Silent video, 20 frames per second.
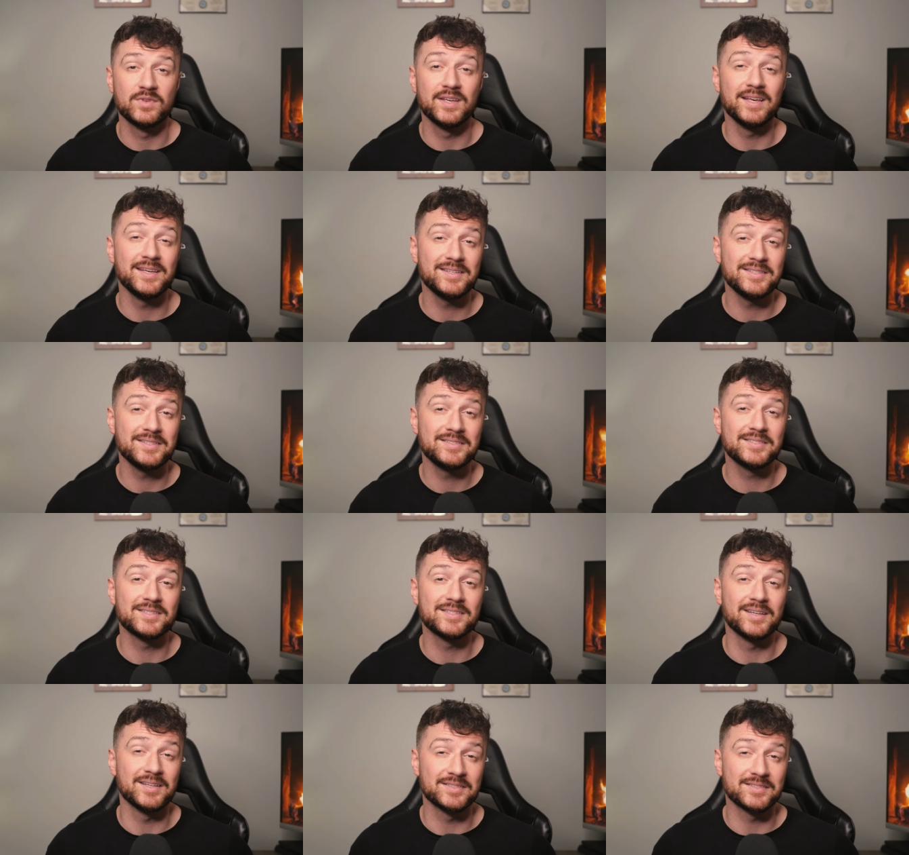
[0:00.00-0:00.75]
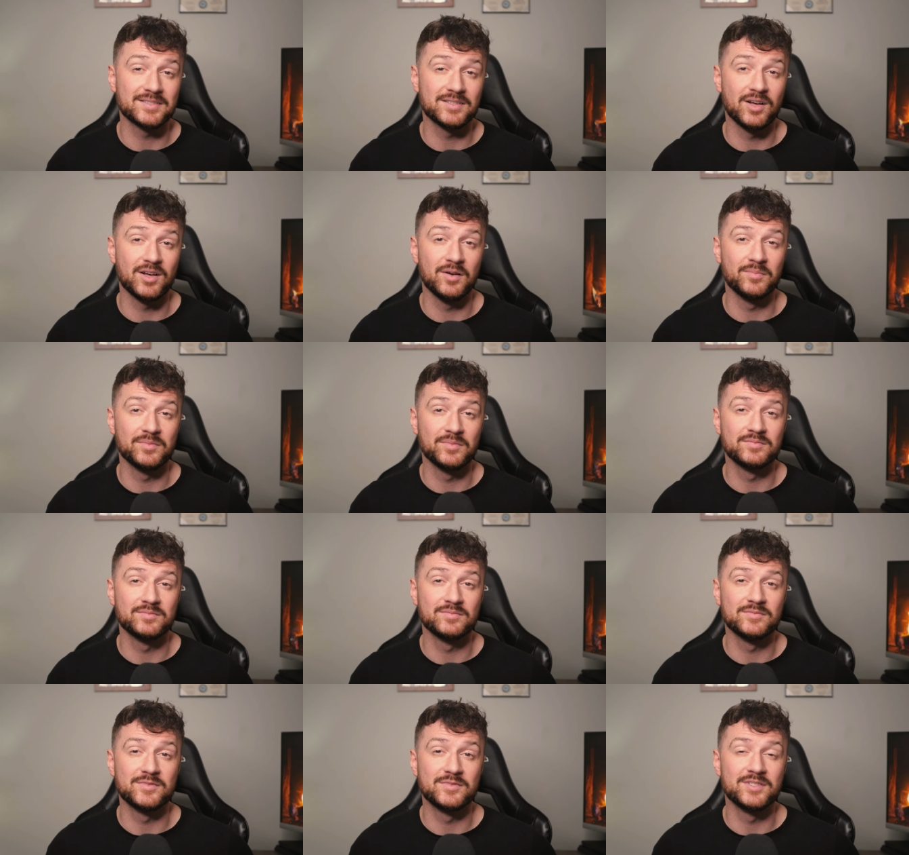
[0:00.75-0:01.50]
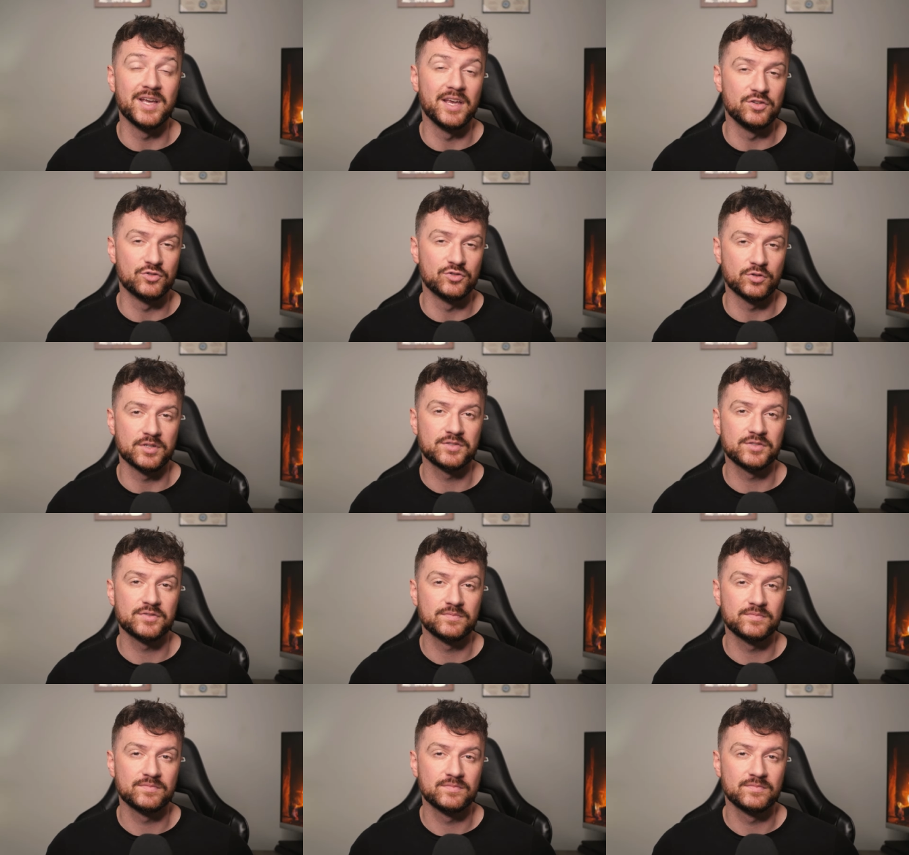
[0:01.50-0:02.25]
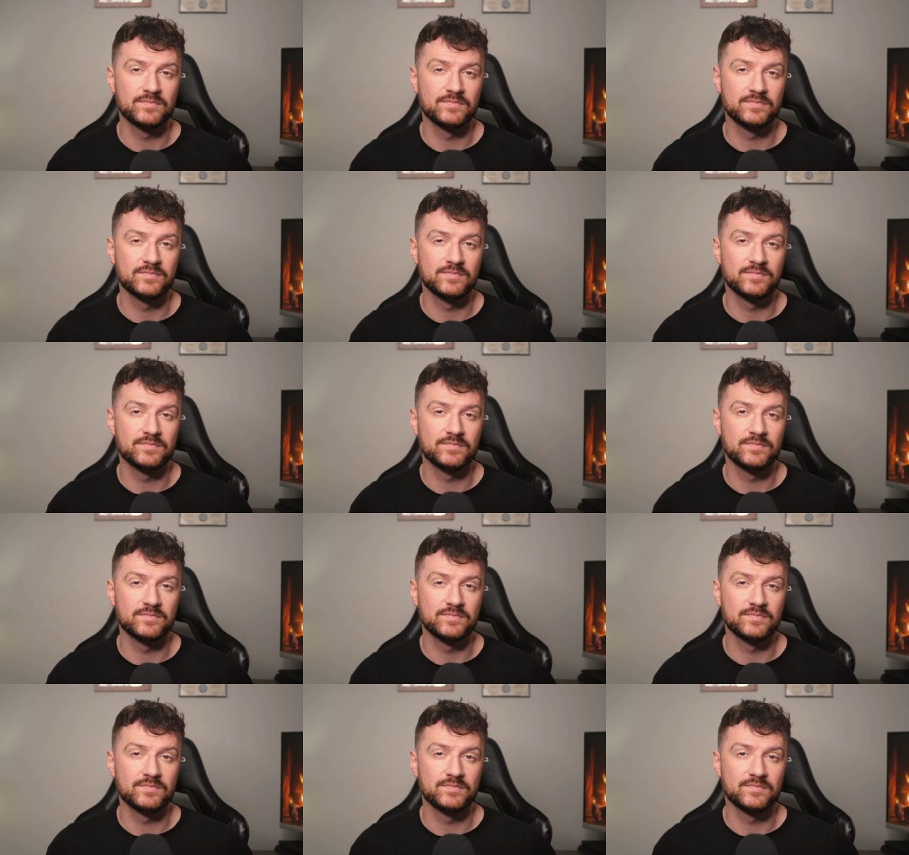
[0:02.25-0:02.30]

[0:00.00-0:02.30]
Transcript: is Islam dangerous?